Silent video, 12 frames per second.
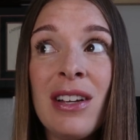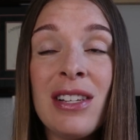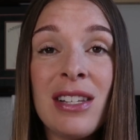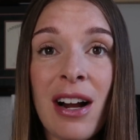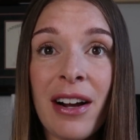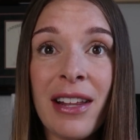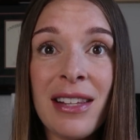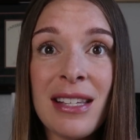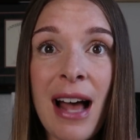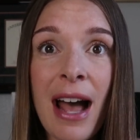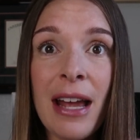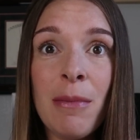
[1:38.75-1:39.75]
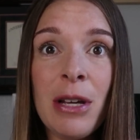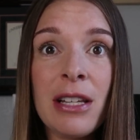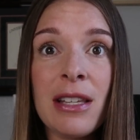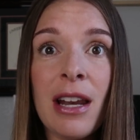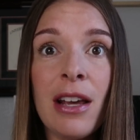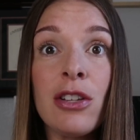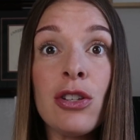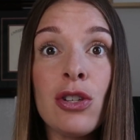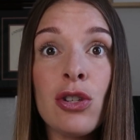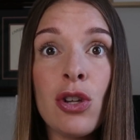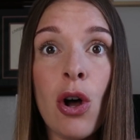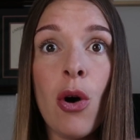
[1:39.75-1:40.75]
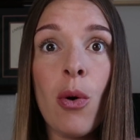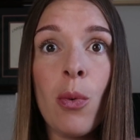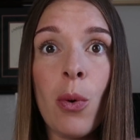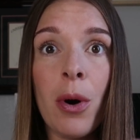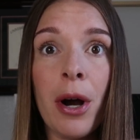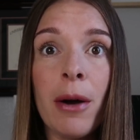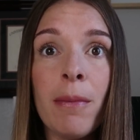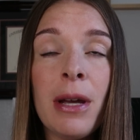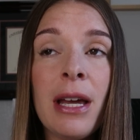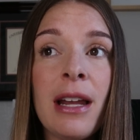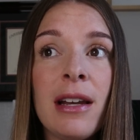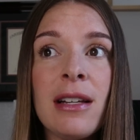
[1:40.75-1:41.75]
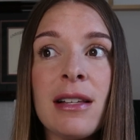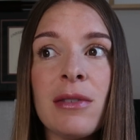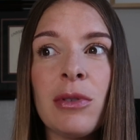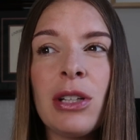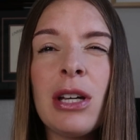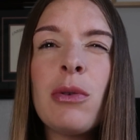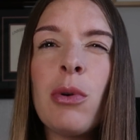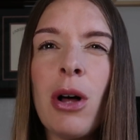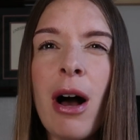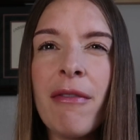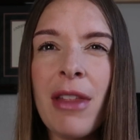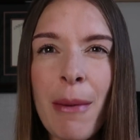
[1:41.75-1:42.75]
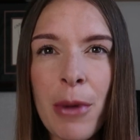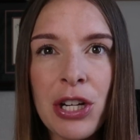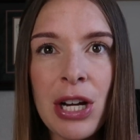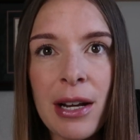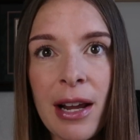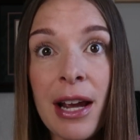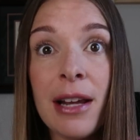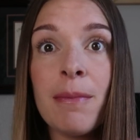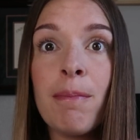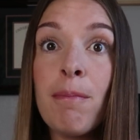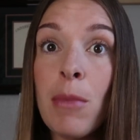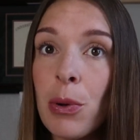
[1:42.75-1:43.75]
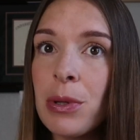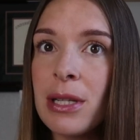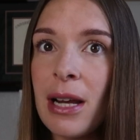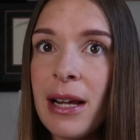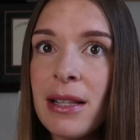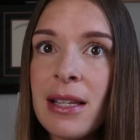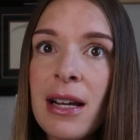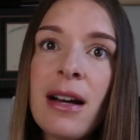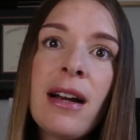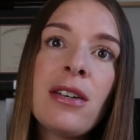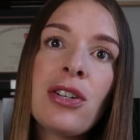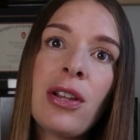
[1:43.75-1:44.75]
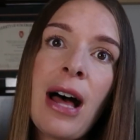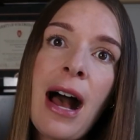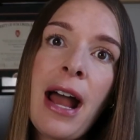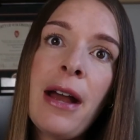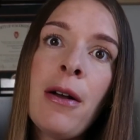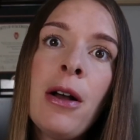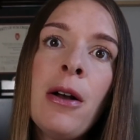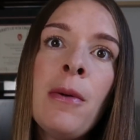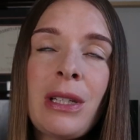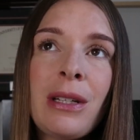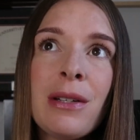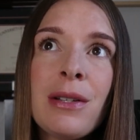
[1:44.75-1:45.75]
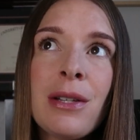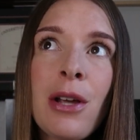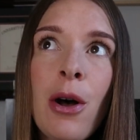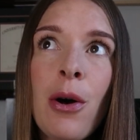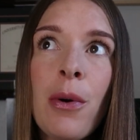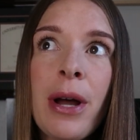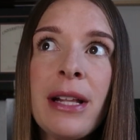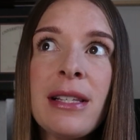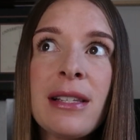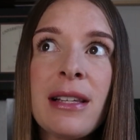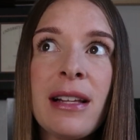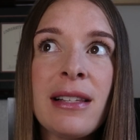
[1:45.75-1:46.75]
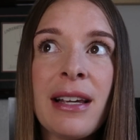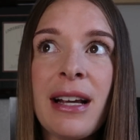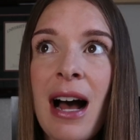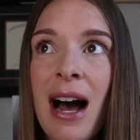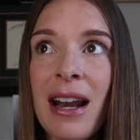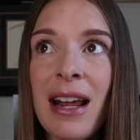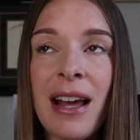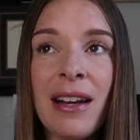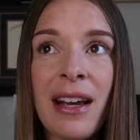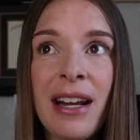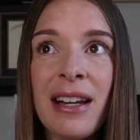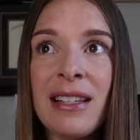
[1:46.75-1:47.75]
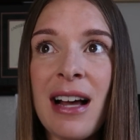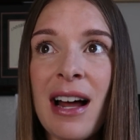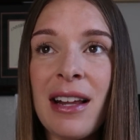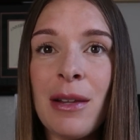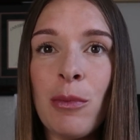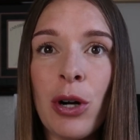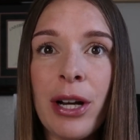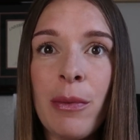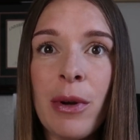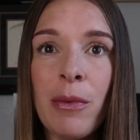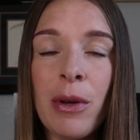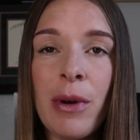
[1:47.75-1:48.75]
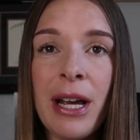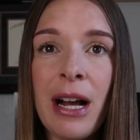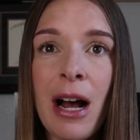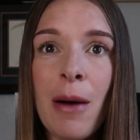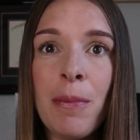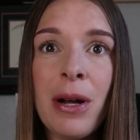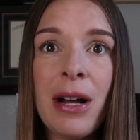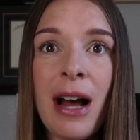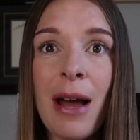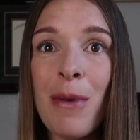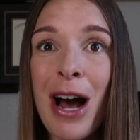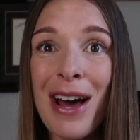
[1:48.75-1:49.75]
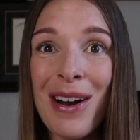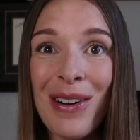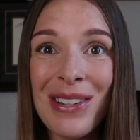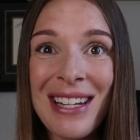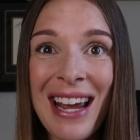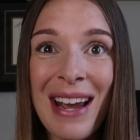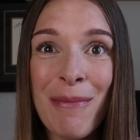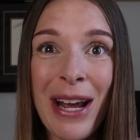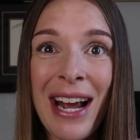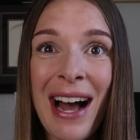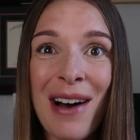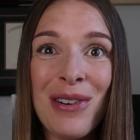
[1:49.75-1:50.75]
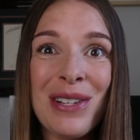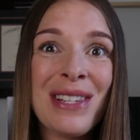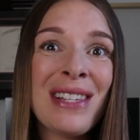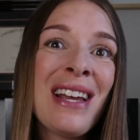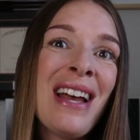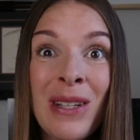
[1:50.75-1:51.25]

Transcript: stuck inside because it is so warm, and it doesn't really cool off that much at night most nights here in July. So it's hot at night, it's hot in the morning when we wake up. I'm hot all day in my house.